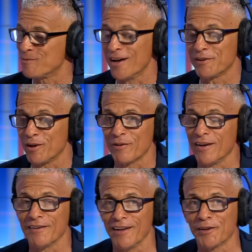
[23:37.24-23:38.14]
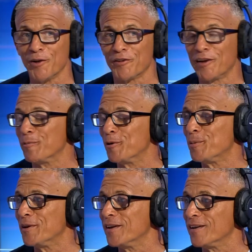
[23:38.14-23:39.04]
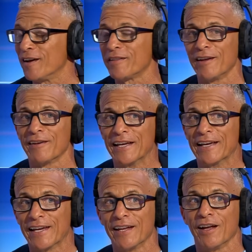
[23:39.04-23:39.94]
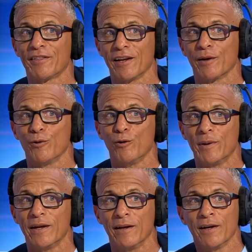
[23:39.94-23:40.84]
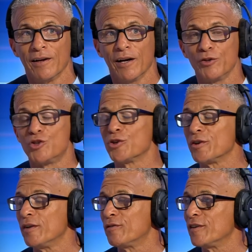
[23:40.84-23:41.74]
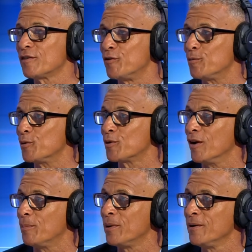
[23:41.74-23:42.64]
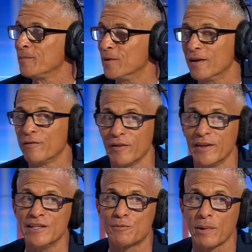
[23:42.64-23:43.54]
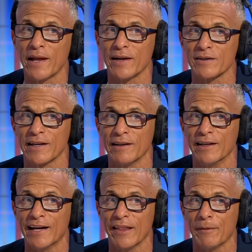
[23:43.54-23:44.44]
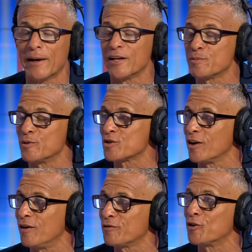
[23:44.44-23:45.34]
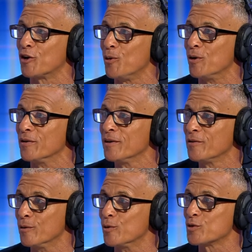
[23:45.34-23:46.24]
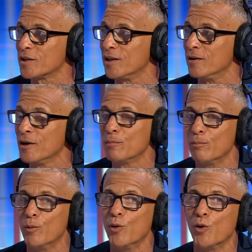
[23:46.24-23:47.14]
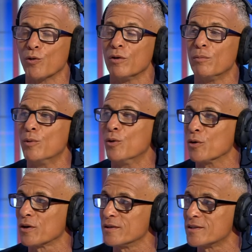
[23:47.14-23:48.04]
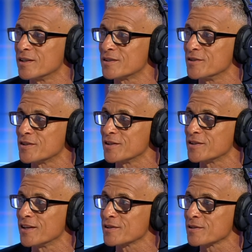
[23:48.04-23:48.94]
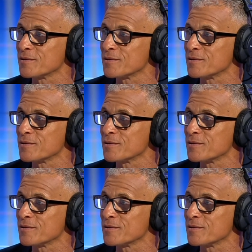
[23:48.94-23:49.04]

I don't. I don't think it will be the end. I think again. I think there will be a journey for this football club, uh, for these players uh, and the management staff to go on that will see more and more consistent success.